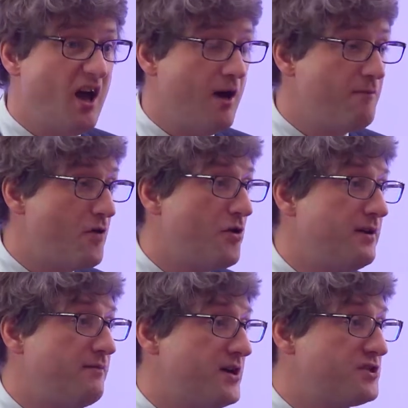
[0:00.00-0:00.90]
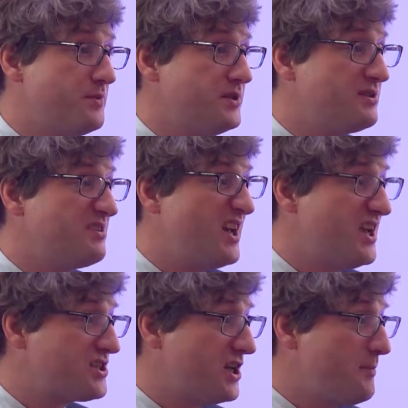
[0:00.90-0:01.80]
and foreign investment
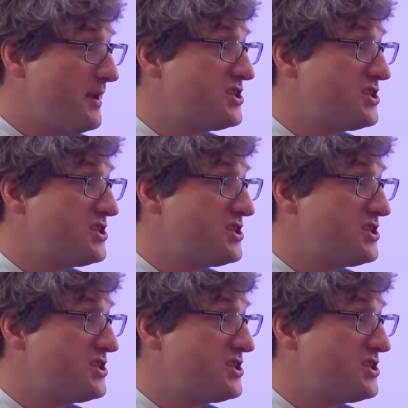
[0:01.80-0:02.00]
is going to be